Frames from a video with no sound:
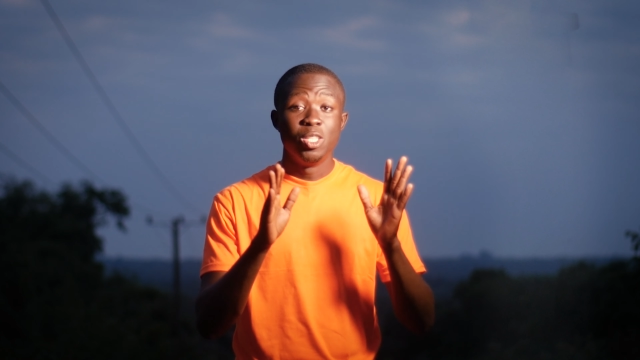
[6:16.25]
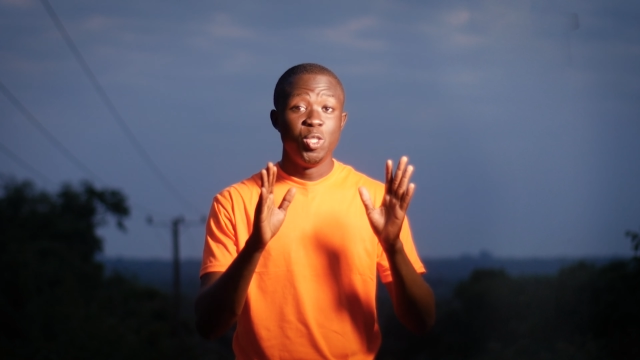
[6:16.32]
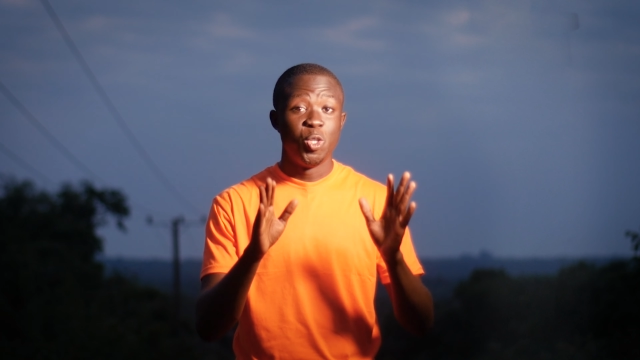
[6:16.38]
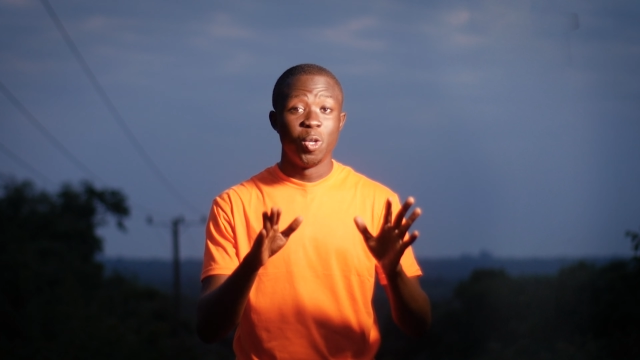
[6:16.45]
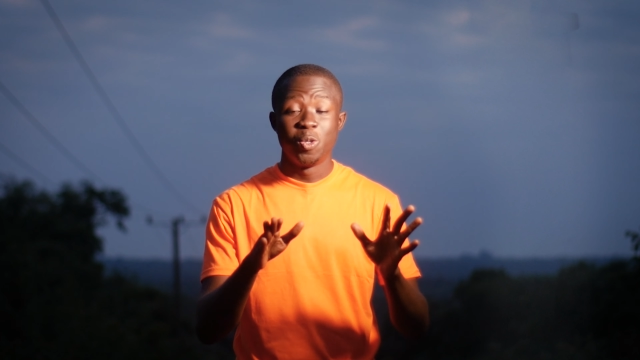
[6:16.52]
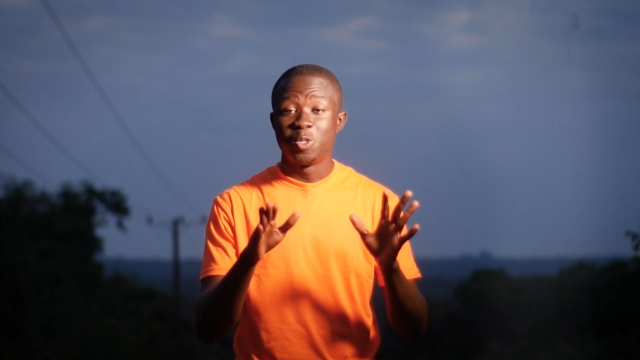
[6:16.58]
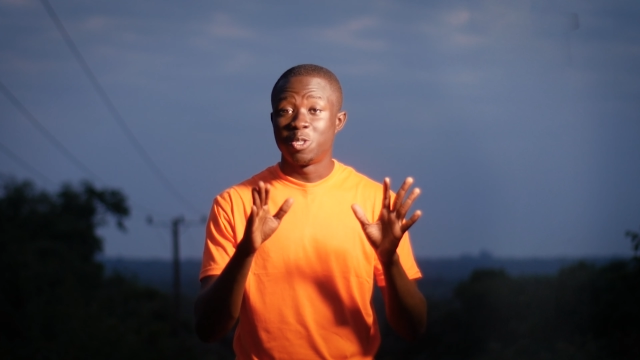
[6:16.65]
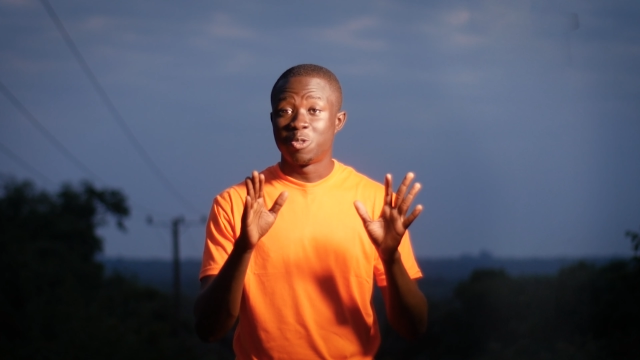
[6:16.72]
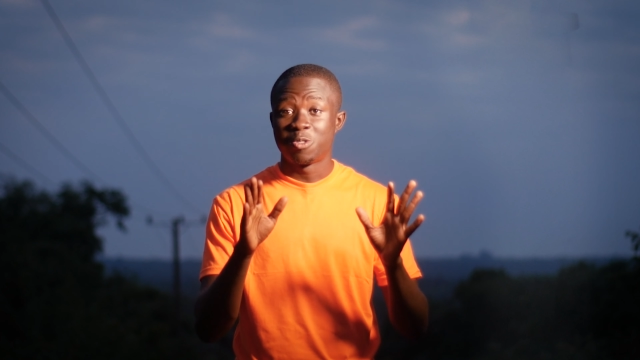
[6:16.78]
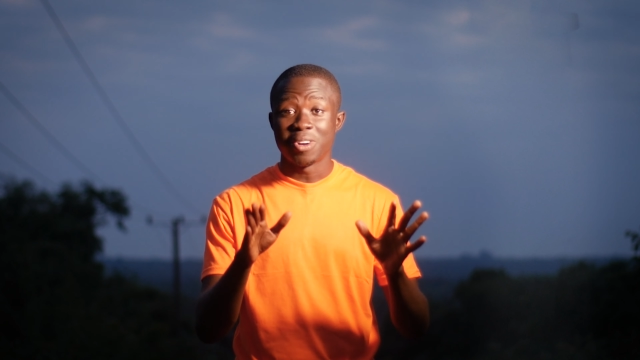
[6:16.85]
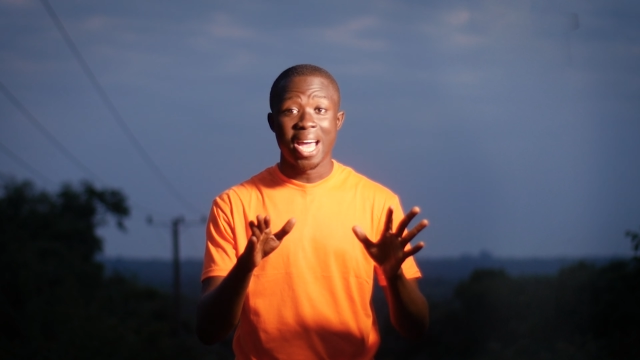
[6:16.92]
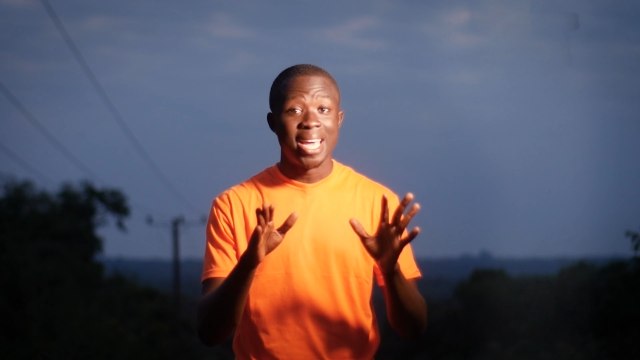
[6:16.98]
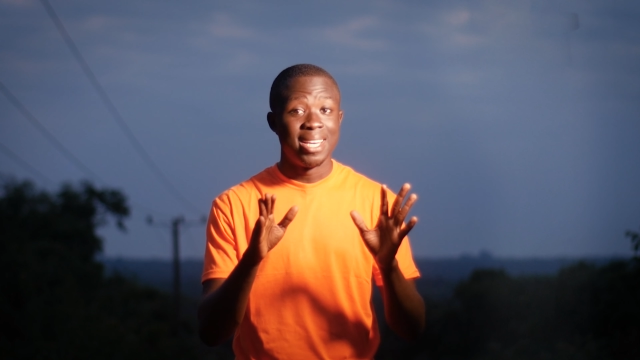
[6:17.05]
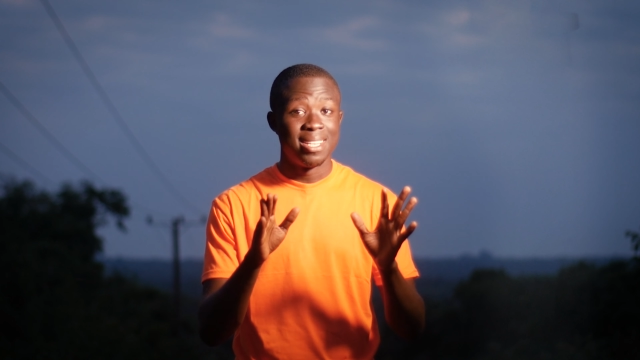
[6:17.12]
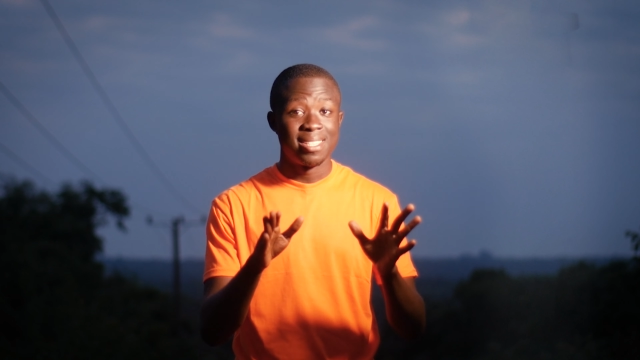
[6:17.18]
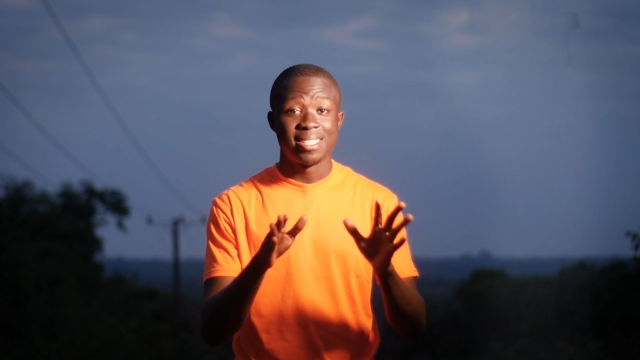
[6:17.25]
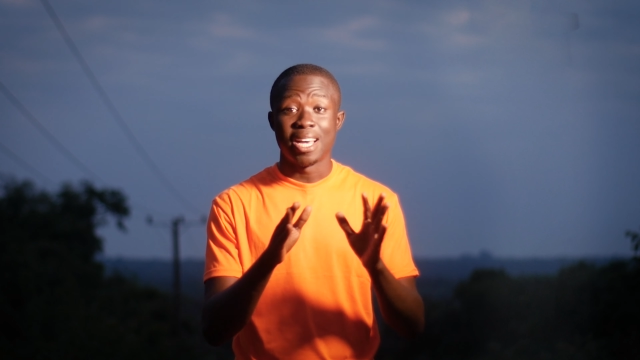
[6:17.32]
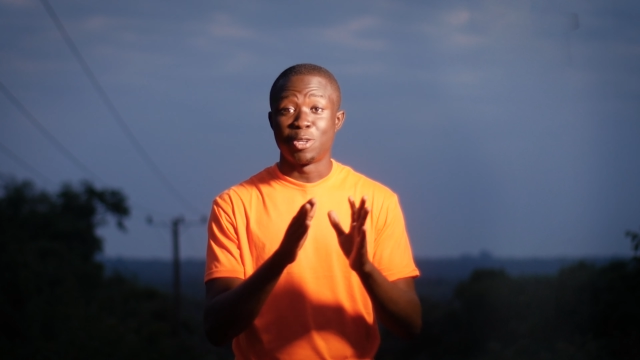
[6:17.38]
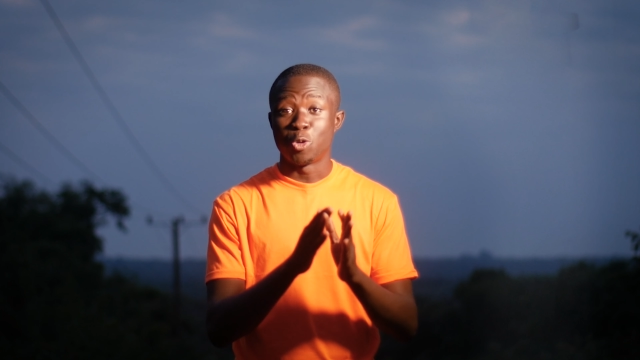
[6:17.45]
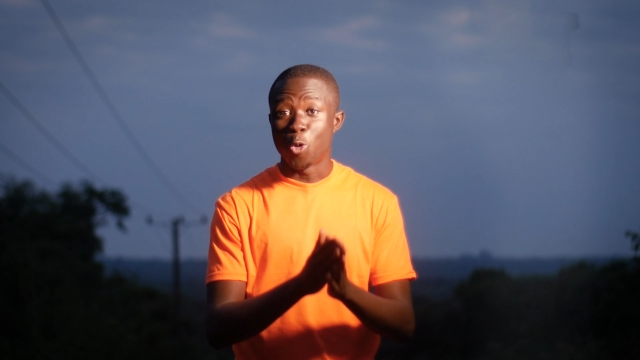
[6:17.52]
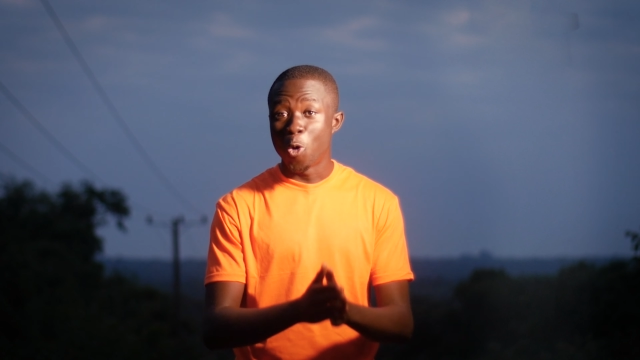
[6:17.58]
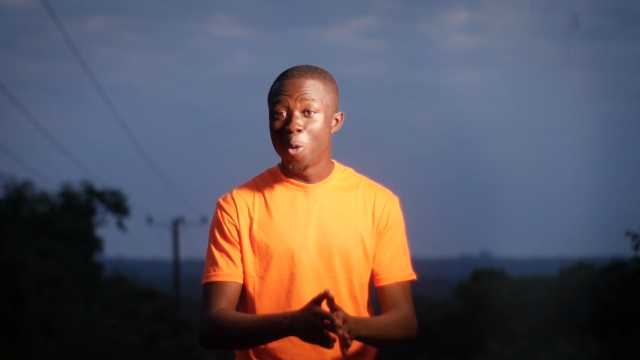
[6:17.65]
don't try this
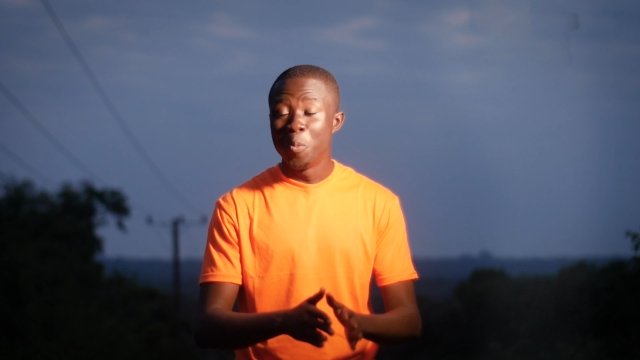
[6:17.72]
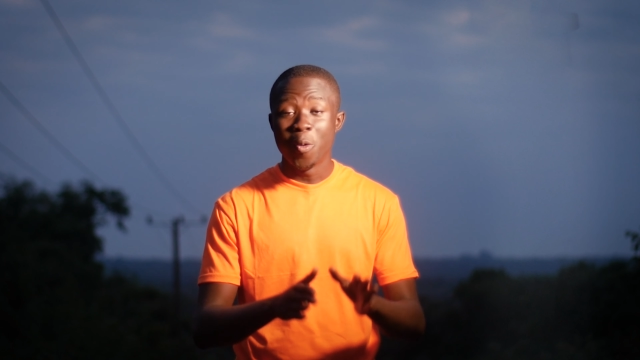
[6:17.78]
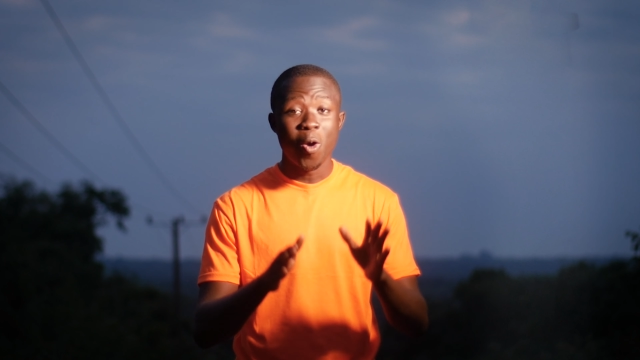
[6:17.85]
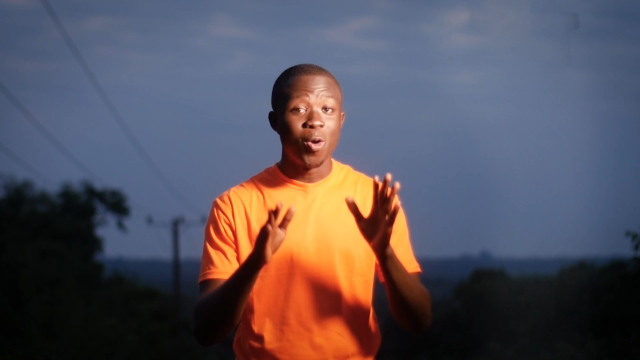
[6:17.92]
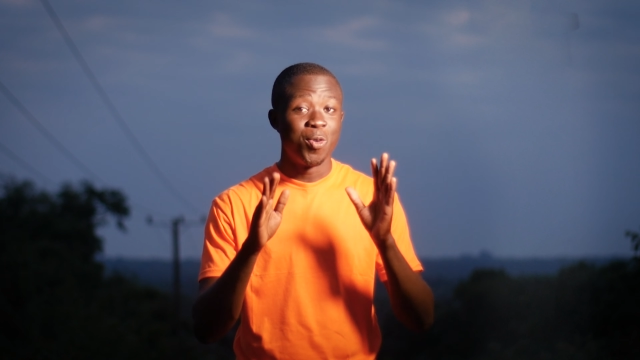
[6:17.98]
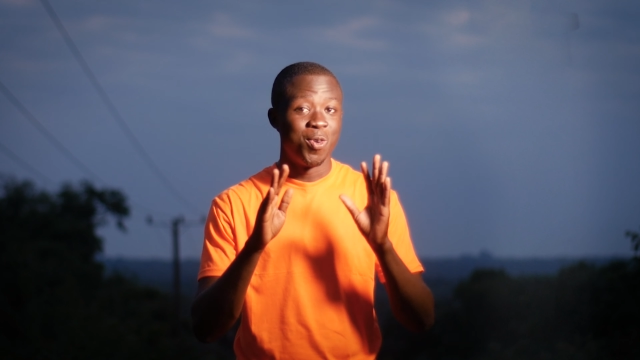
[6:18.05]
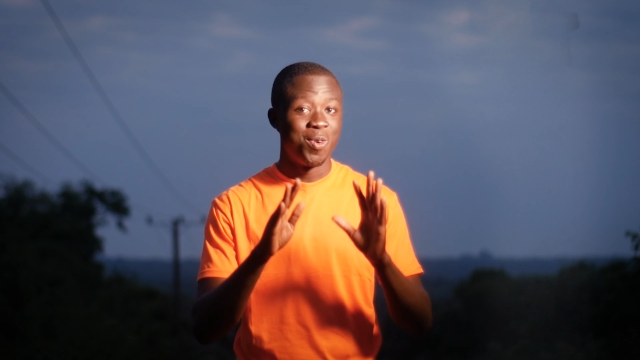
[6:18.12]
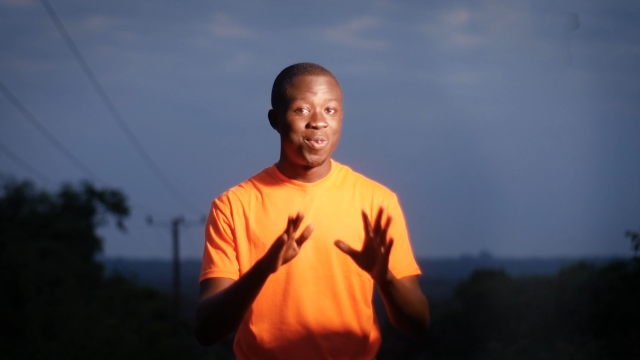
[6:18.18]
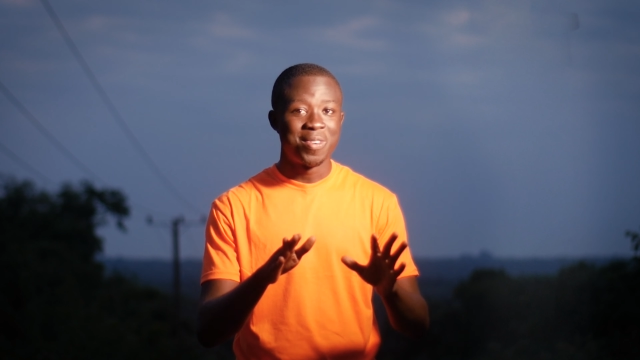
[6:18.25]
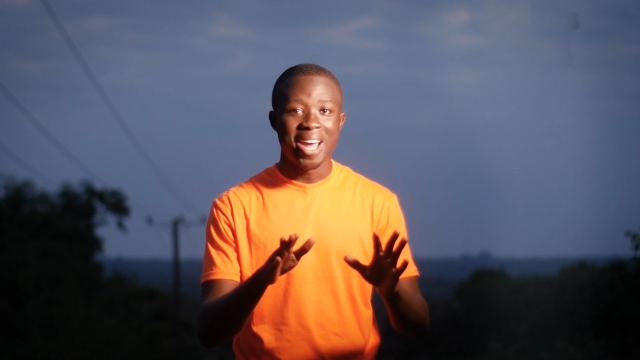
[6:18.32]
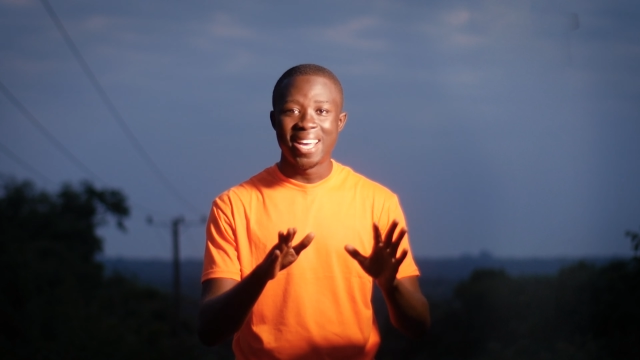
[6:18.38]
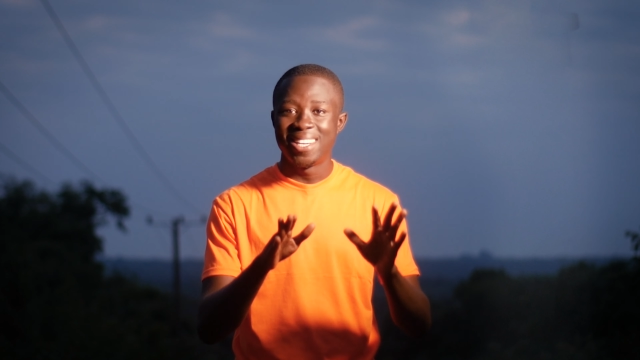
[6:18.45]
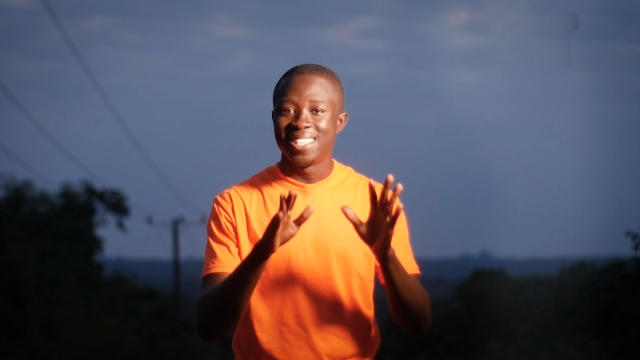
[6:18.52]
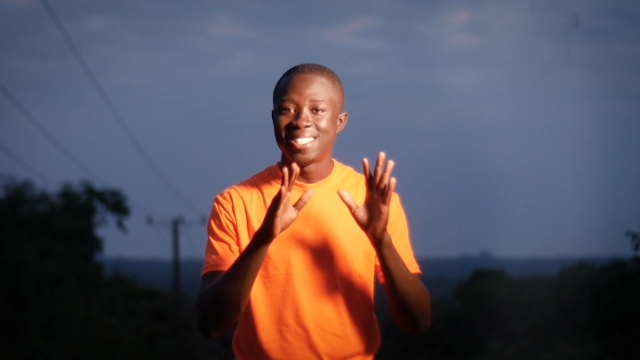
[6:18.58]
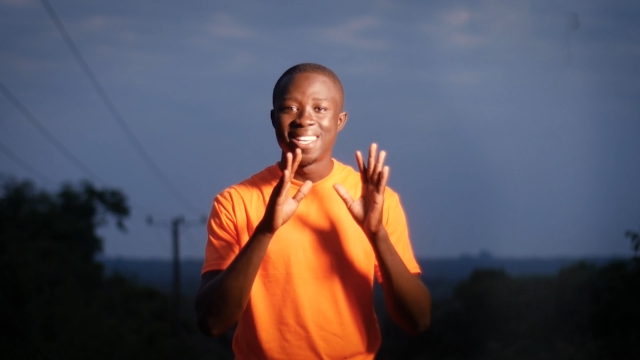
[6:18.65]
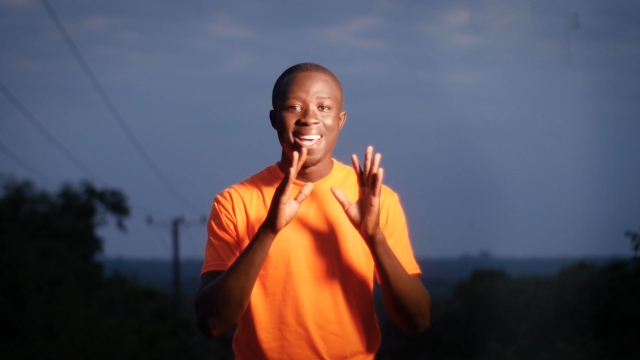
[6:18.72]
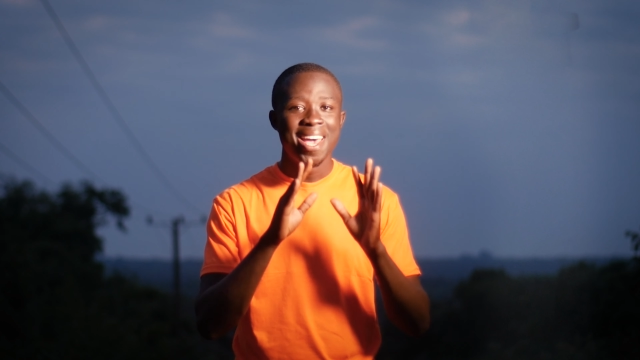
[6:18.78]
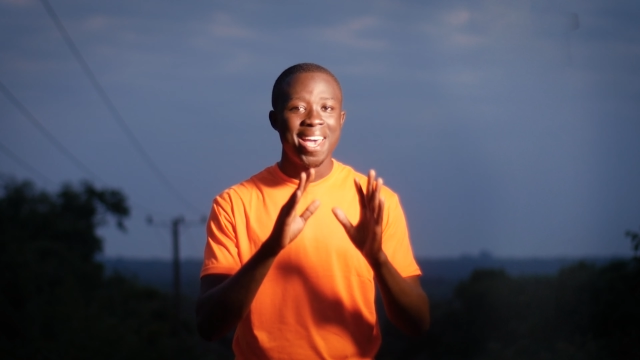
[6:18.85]
at home or don't try this